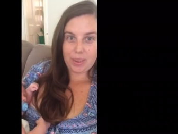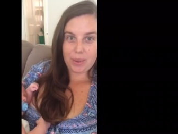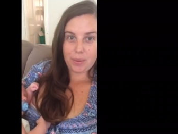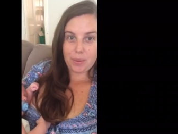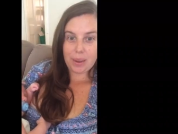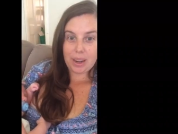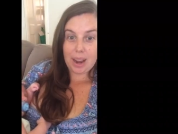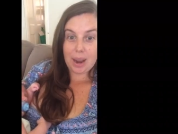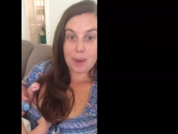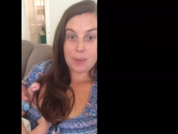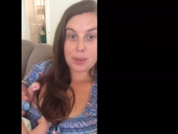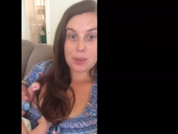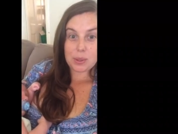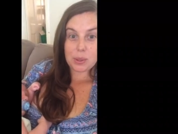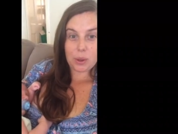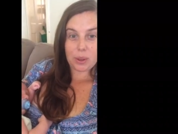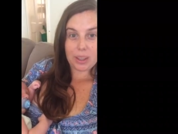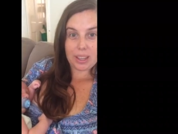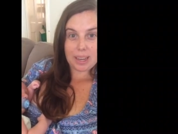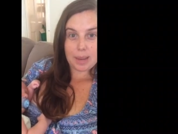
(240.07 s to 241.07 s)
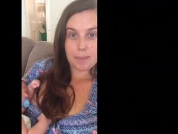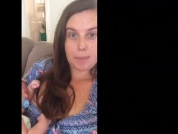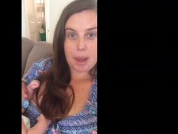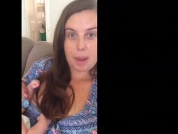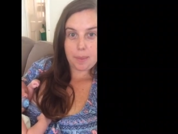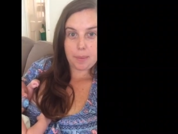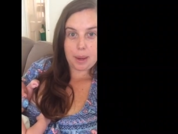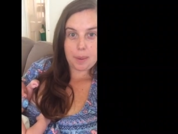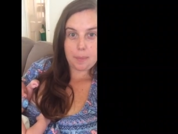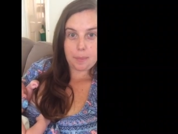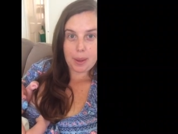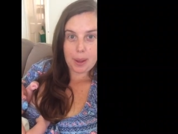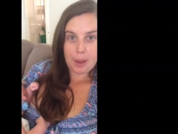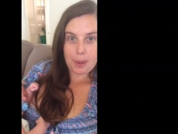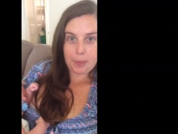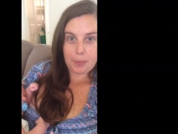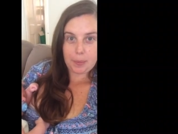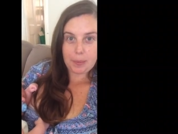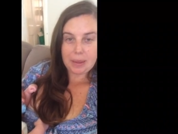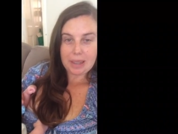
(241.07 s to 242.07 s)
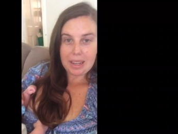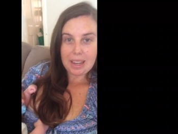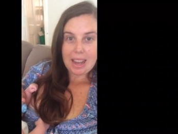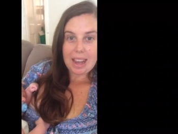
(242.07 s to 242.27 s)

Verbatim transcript: when I was talking about my mum